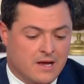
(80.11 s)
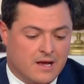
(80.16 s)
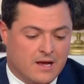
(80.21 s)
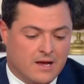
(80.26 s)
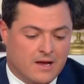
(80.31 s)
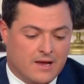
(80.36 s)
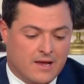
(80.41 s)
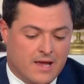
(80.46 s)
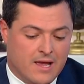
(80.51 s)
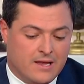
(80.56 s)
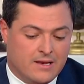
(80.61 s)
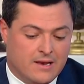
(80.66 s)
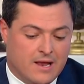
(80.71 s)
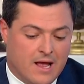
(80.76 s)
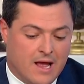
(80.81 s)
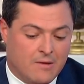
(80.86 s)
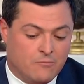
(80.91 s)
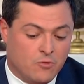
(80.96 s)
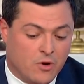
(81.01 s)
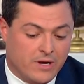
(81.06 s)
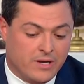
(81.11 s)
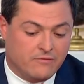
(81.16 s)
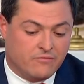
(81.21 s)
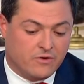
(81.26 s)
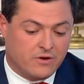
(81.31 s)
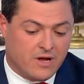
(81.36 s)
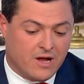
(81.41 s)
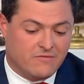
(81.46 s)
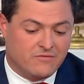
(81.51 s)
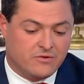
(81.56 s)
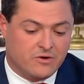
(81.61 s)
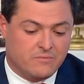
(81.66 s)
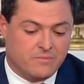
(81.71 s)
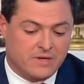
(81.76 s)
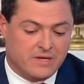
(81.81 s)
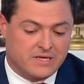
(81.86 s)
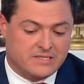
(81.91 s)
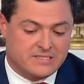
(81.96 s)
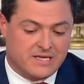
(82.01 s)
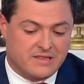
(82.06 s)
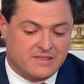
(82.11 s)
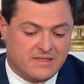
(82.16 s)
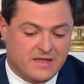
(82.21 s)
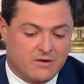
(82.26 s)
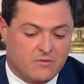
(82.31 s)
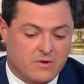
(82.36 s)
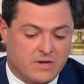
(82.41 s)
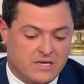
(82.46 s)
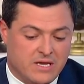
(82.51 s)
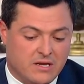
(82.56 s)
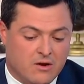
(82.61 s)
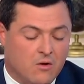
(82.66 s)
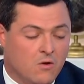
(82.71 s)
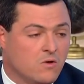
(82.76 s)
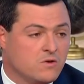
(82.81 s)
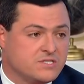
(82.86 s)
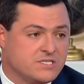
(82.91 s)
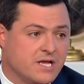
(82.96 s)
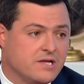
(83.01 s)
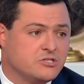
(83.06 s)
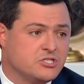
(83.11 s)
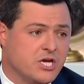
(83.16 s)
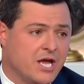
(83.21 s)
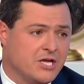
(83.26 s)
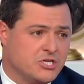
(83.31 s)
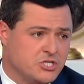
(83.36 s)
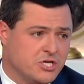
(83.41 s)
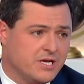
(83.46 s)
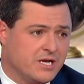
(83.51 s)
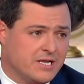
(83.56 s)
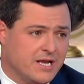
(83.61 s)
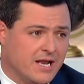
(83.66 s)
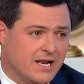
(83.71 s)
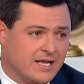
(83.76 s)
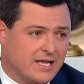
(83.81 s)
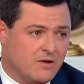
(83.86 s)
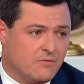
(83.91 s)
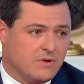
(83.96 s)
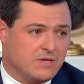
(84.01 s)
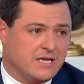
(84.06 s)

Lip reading: And I'm running for governor because I think we need a wholesale change in Connecticut.